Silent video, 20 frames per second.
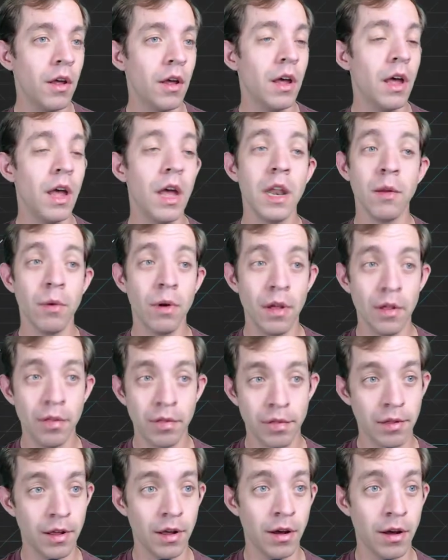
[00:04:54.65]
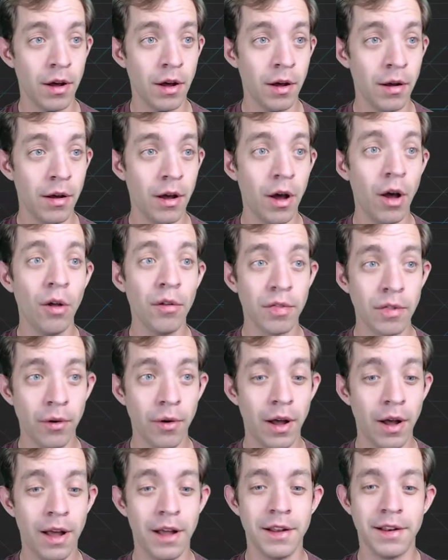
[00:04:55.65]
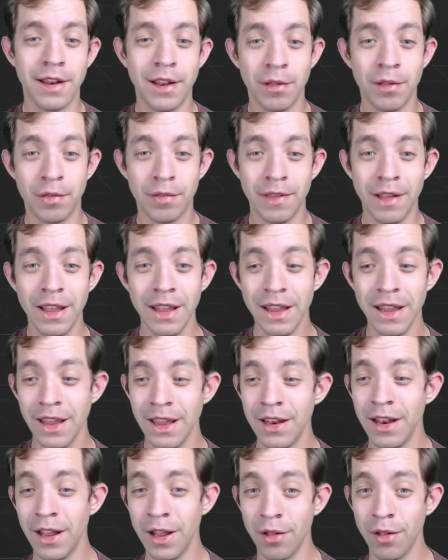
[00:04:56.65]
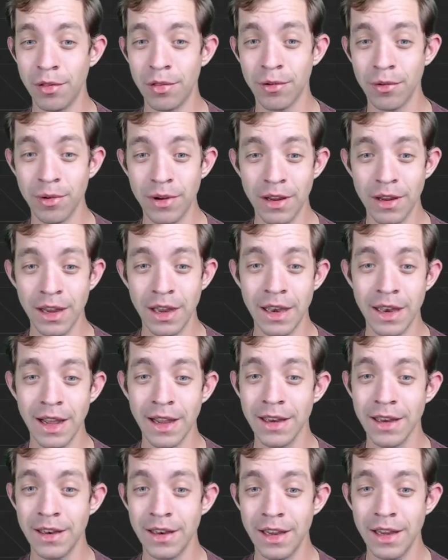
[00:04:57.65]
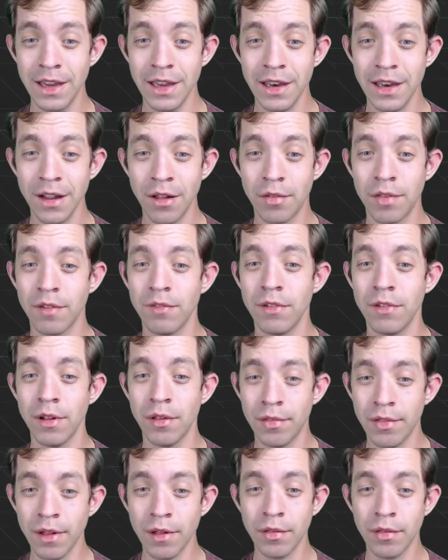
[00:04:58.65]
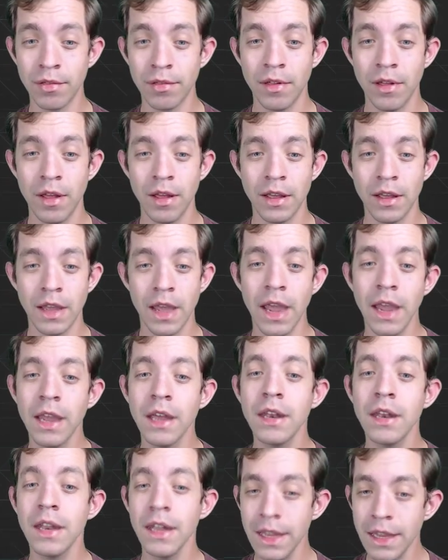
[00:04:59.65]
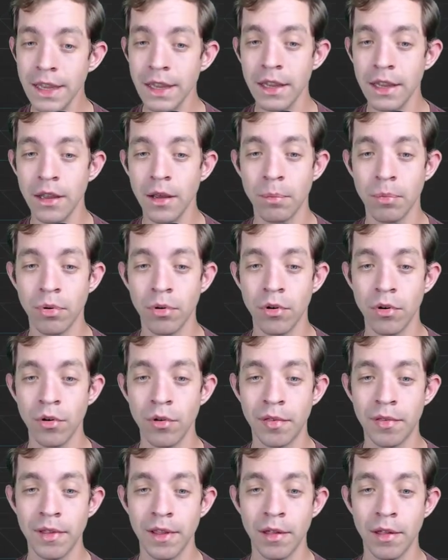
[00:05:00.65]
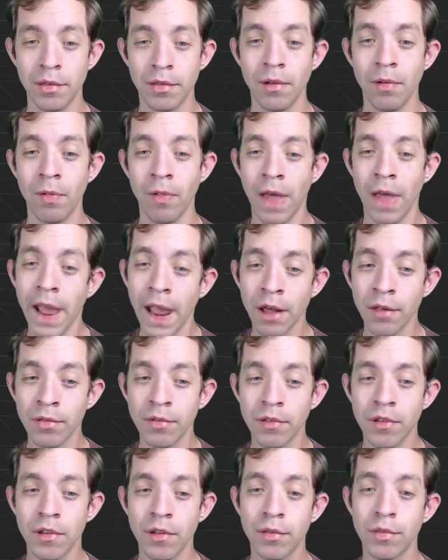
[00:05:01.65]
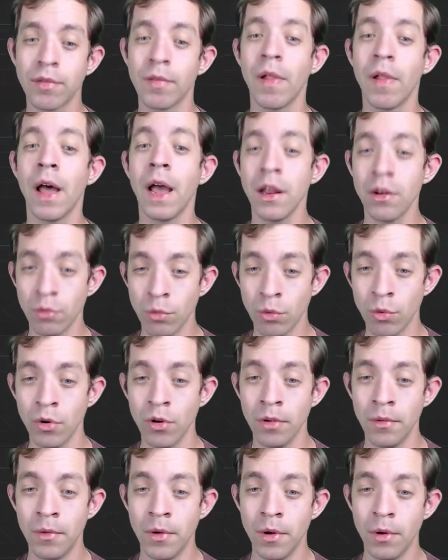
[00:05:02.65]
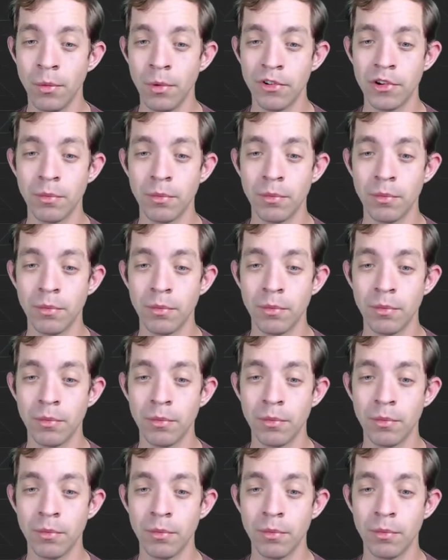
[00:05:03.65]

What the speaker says: Anyways, also on this day in history, in 1976, K&E produced its last slide rule, which it